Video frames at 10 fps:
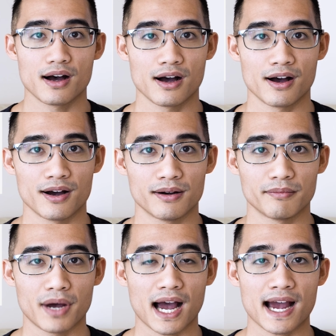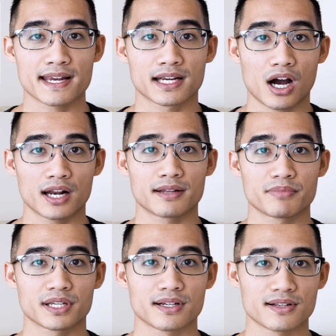I got
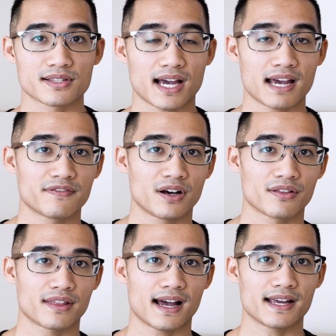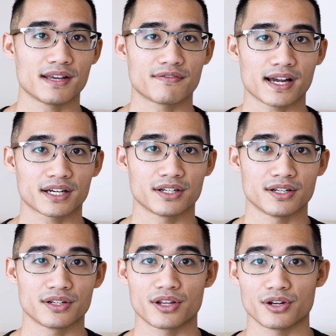it because I felt that if I
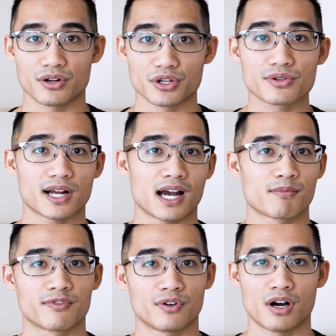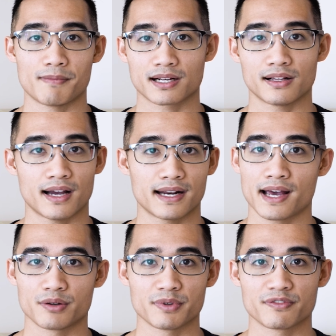could, use the Hypervolt on my client
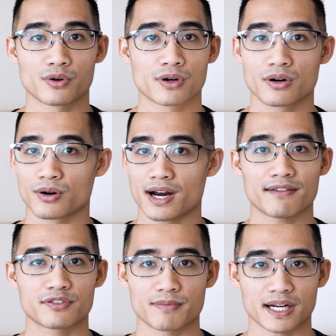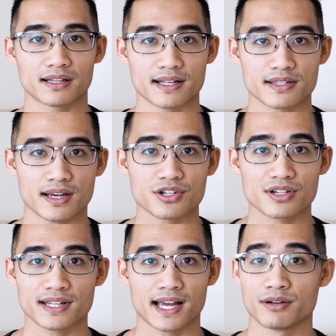either before or after my client
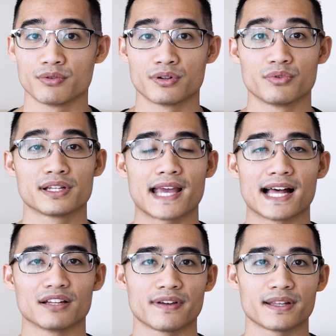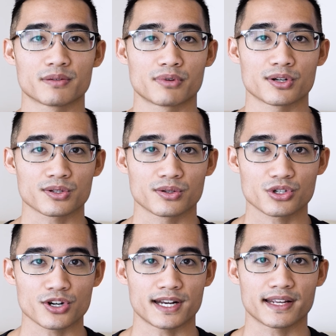session, that it would really elevate the personal
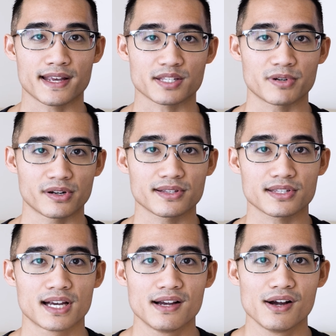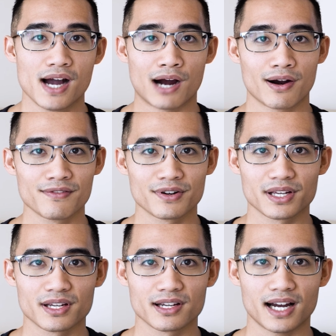training experience. However,
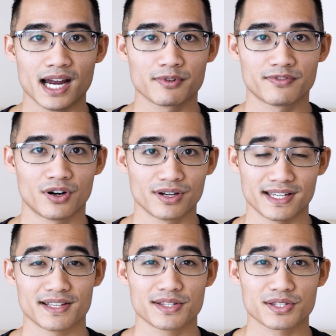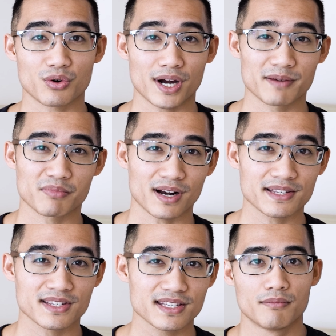the Hypervolt is quite
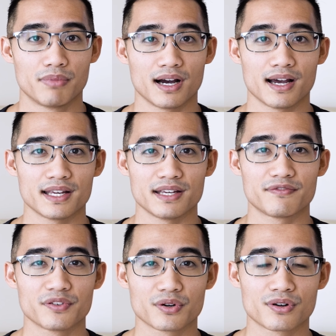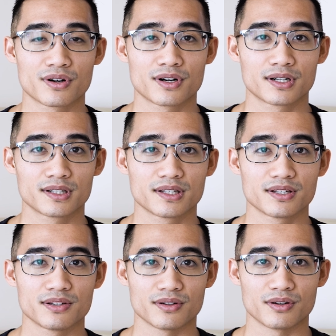pricey, but if you're,
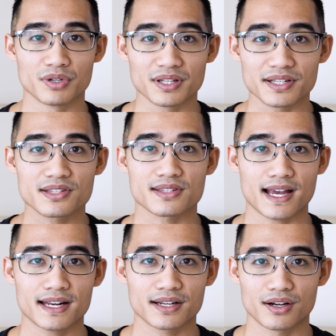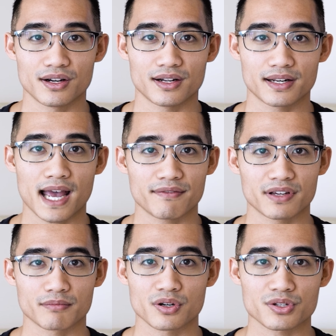really set on
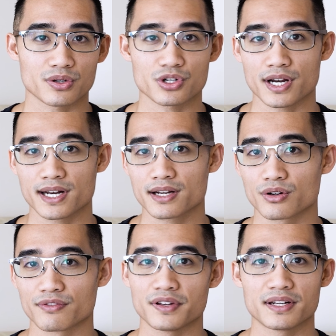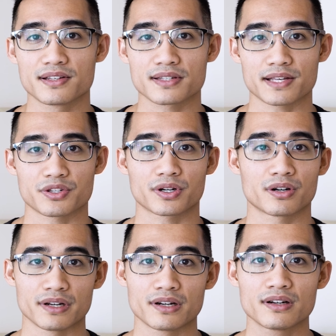having personal training or fitness as your
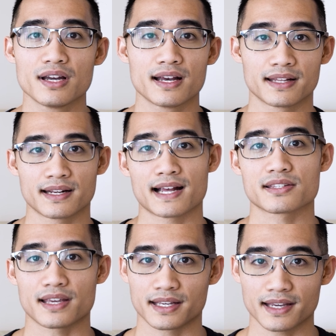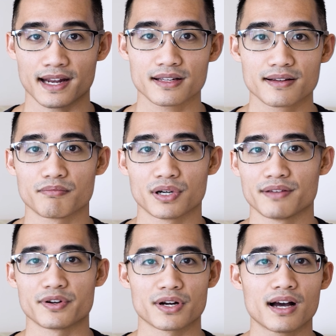career, then I'd say get it. But
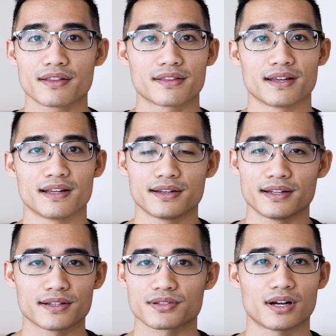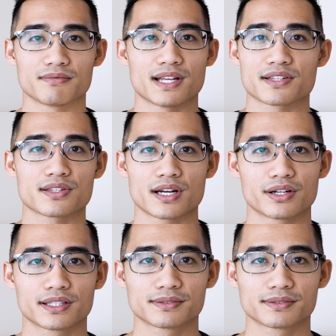if you're not, then it's not necessary.